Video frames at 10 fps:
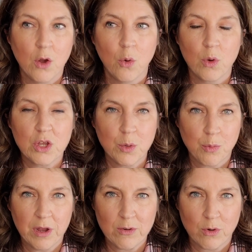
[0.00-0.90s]
What are you
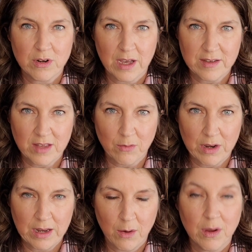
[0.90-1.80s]
prioritizing
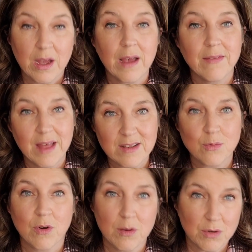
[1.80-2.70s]
right now? And that's
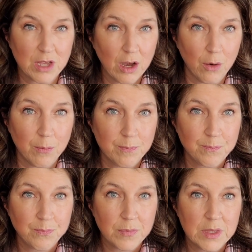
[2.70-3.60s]
where it would go.
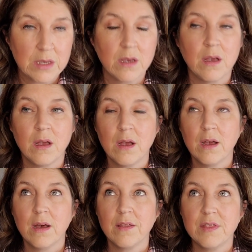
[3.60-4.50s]

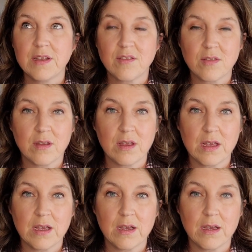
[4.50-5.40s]
This
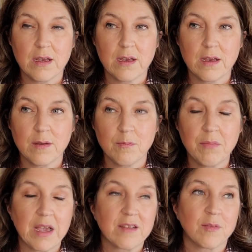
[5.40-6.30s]

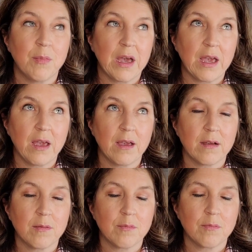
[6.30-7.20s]
makes
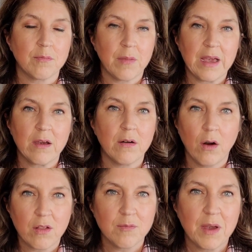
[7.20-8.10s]

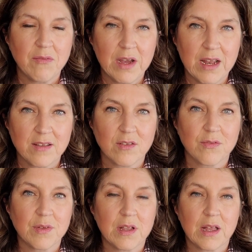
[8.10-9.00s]
all of my finances
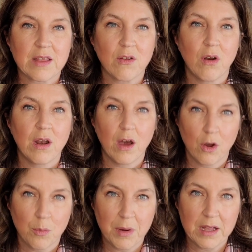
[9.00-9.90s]
feel like they're on
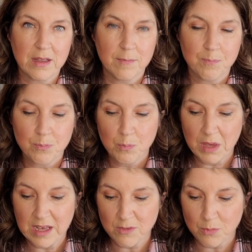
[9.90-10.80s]
autopilot,
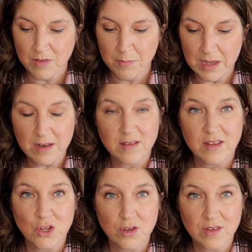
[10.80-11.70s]
because we've made
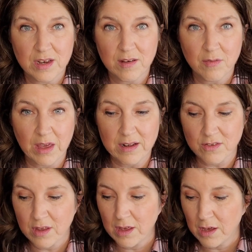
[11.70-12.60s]
decisions in
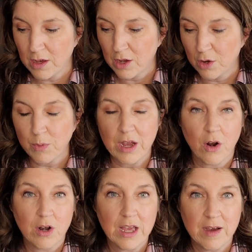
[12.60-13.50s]
advance. We
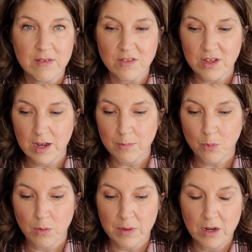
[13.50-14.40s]
already have it set up
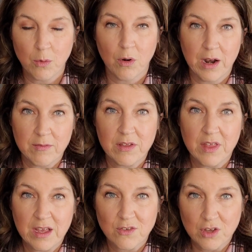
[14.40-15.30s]
where we know where
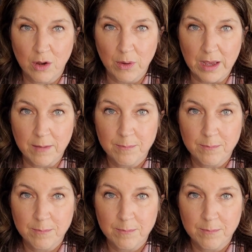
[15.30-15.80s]
everything is going.